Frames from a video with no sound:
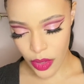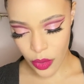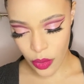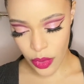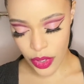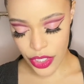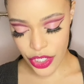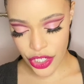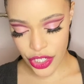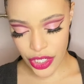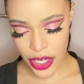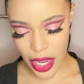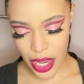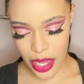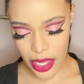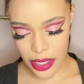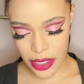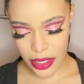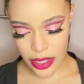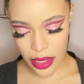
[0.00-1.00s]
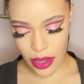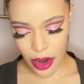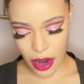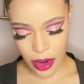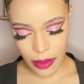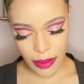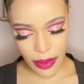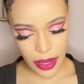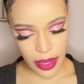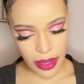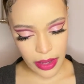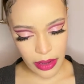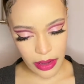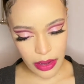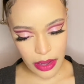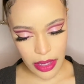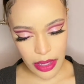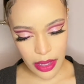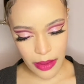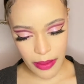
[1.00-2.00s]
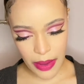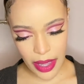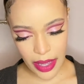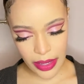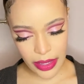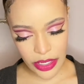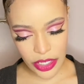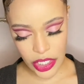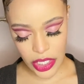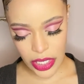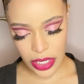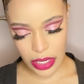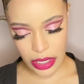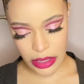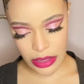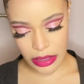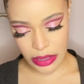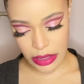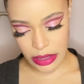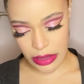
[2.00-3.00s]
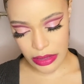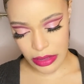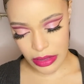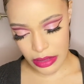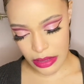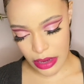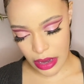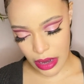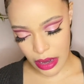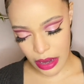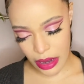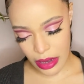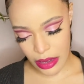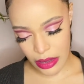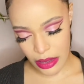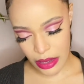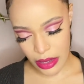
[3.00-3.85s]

shades they are, but on the packaging it does not